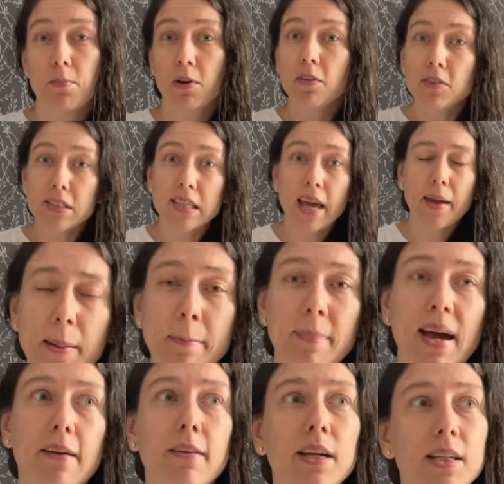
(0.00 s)
brother's getting
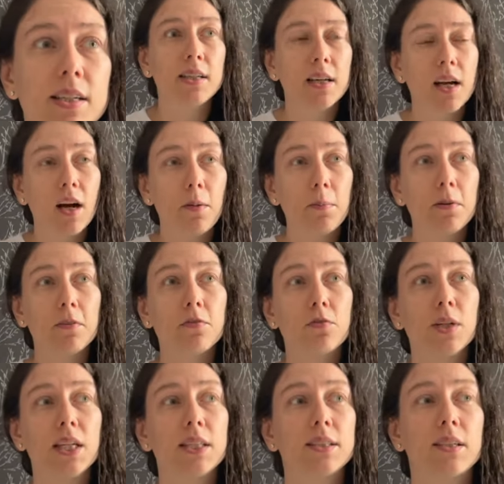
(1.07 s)
married in a couple of
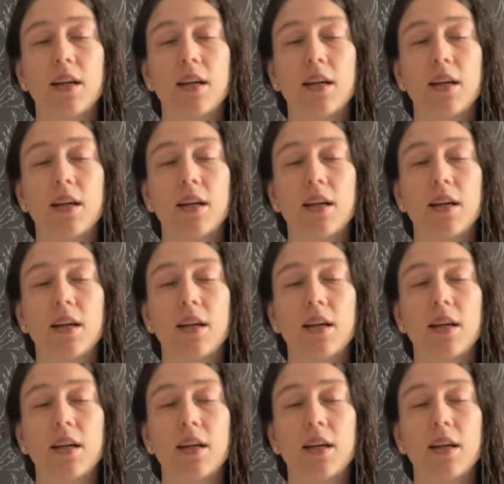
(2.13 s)
weeks,